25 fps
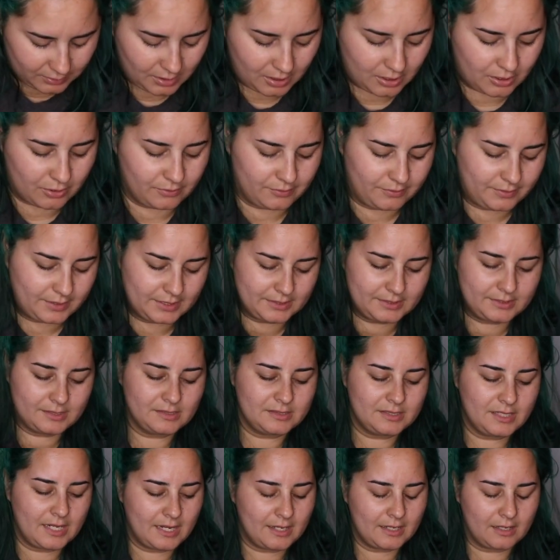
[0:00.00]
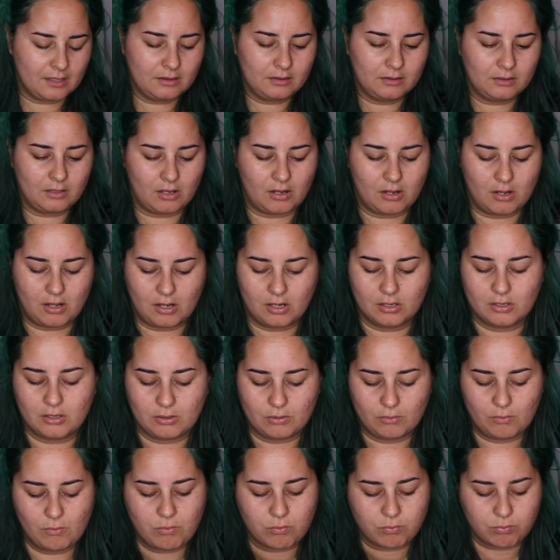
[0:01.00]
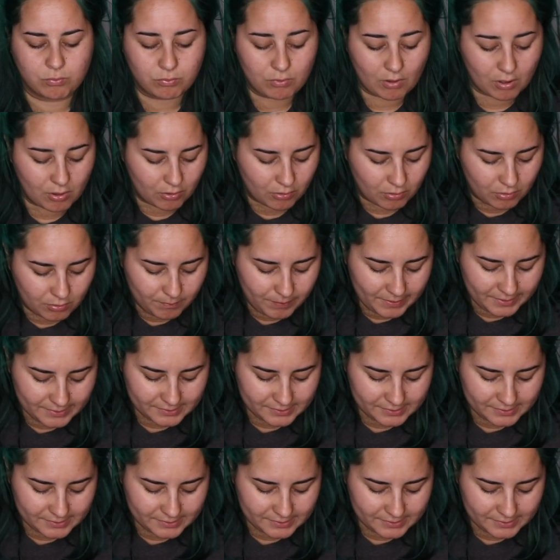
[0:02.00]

Oh, this is a, a long robe.